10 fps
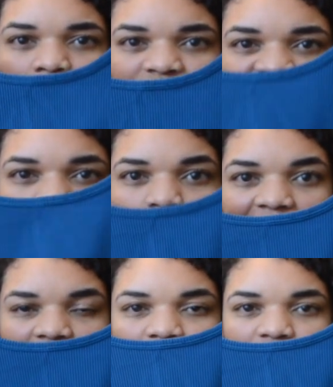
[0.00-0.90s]
with this a
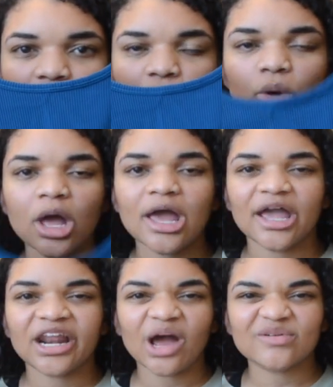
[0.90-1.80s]
while ago,
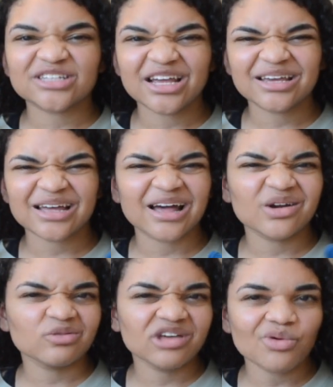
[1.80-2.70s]
and I was like, I
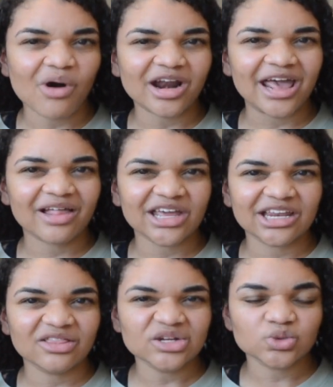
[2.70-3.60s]
don't really want it. Like,
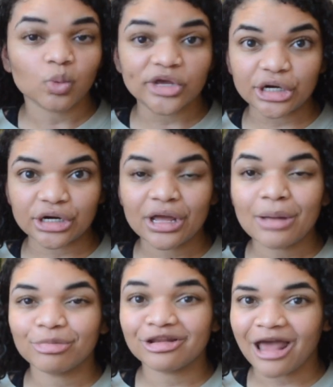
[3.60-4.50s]
it looks weird.
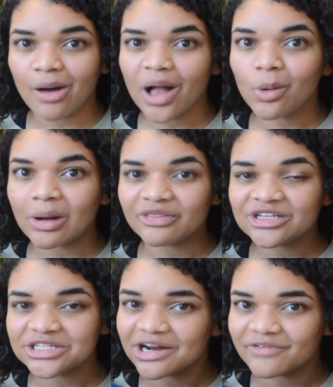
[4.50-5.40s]
But now I want
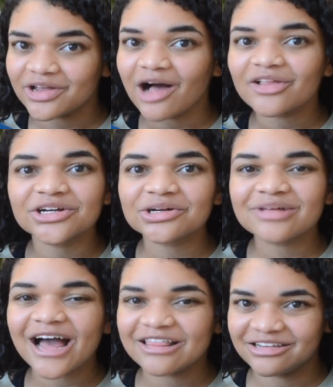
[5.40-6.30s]
this in every color.
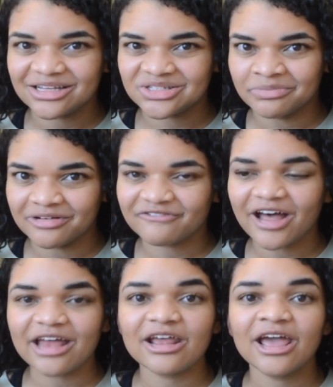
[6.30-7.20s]
I think it's super
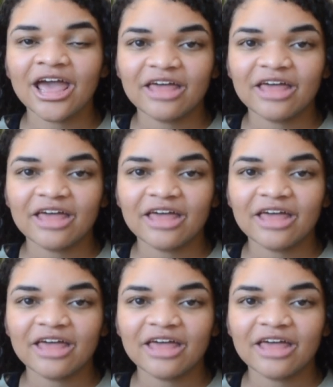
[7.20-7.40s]
fun.